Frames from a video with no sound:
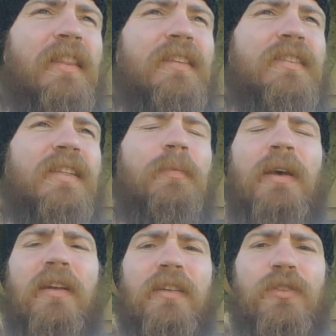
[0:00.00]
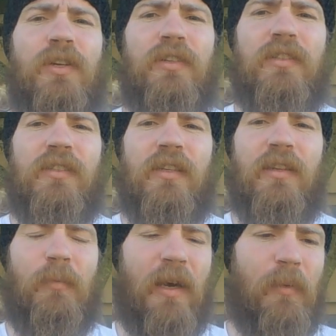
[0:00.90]
stepped out of the church and
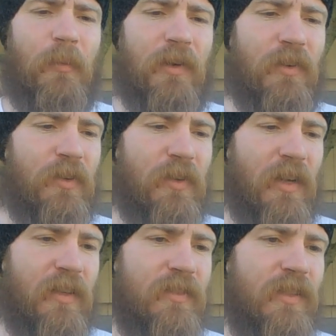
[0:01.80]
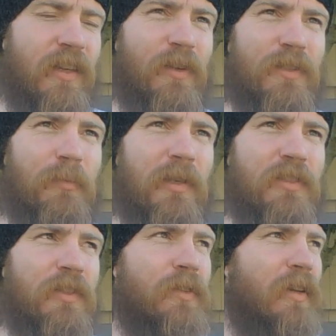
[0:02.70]
studied the Bible on my own, and I can see how it's a big
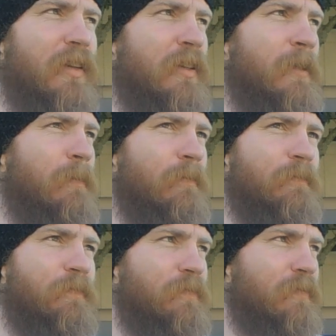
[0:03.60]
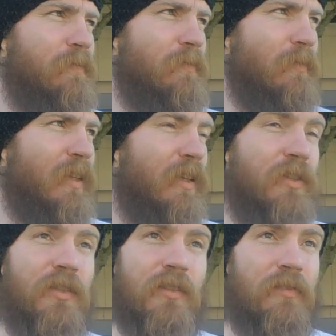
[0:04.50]
joke. And
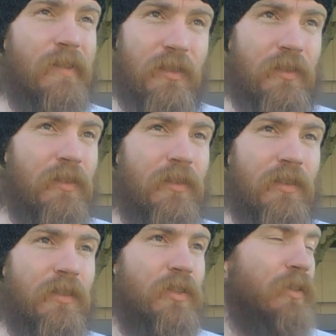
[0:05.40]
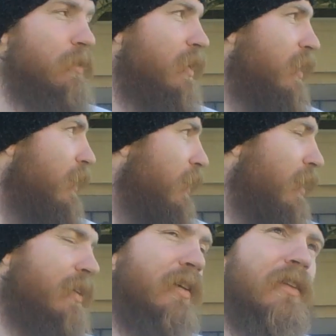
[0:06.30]
church is a joke.
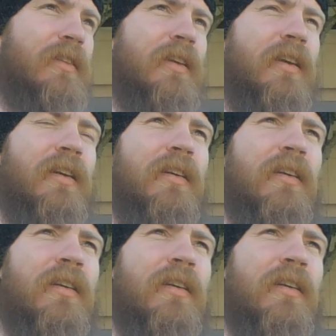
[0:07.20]
Another thing,